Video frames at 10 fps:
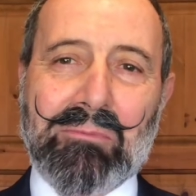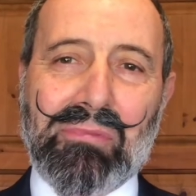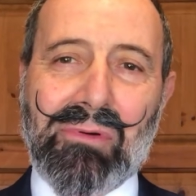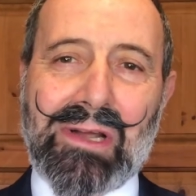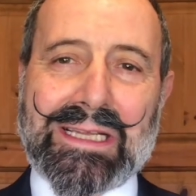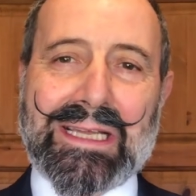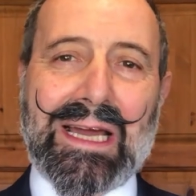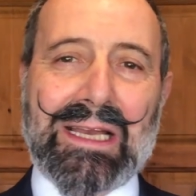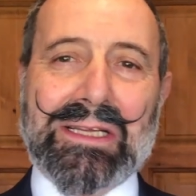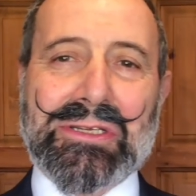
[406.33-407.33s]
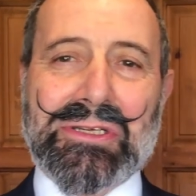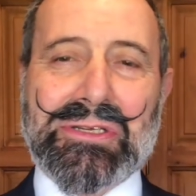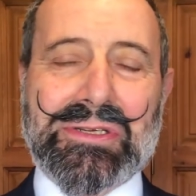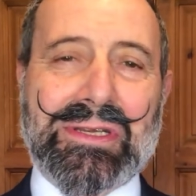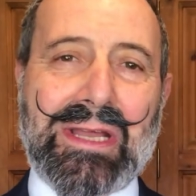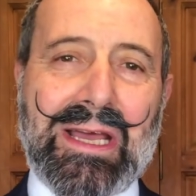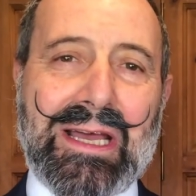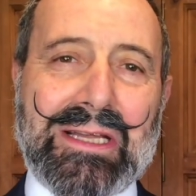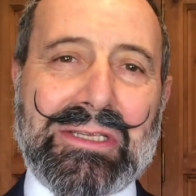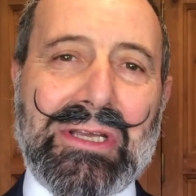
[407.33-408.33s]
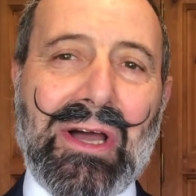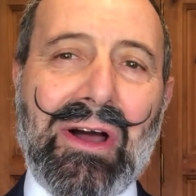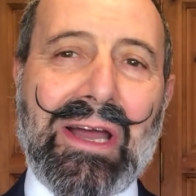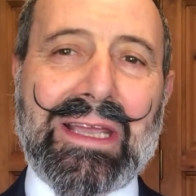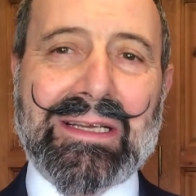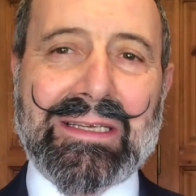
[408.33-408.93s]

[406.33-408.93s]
Bright coloured tie,